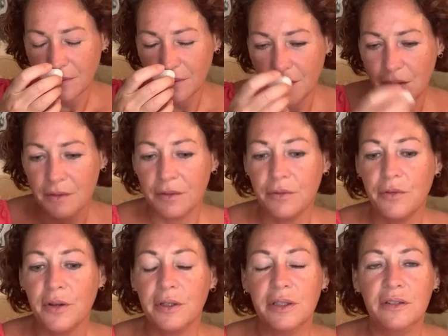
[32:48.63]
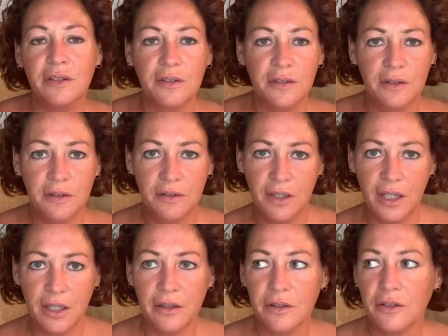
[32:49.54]
There's a very
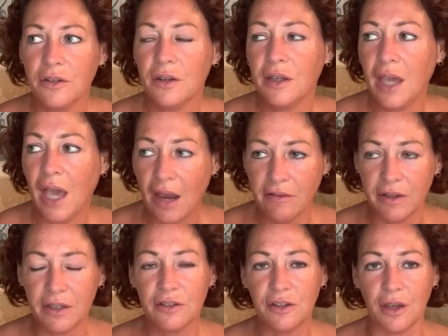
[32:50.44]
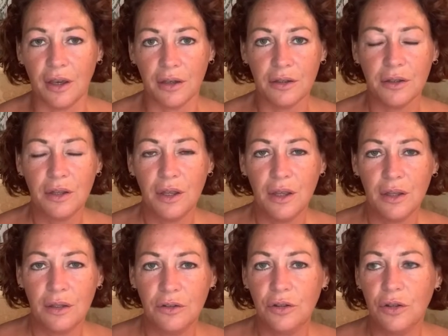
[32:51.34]
distinct character
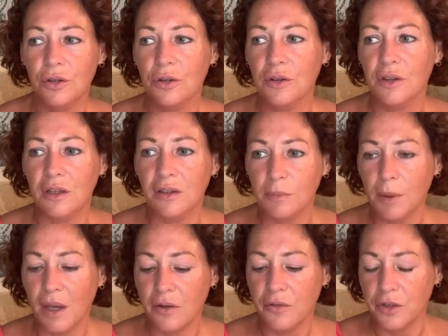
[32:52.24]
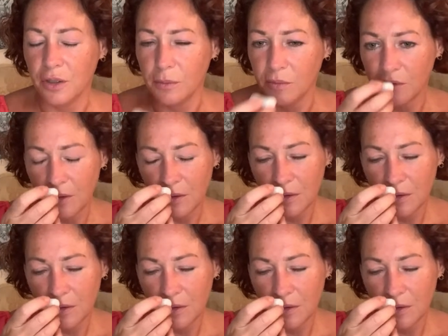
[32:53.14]
to these perfumes.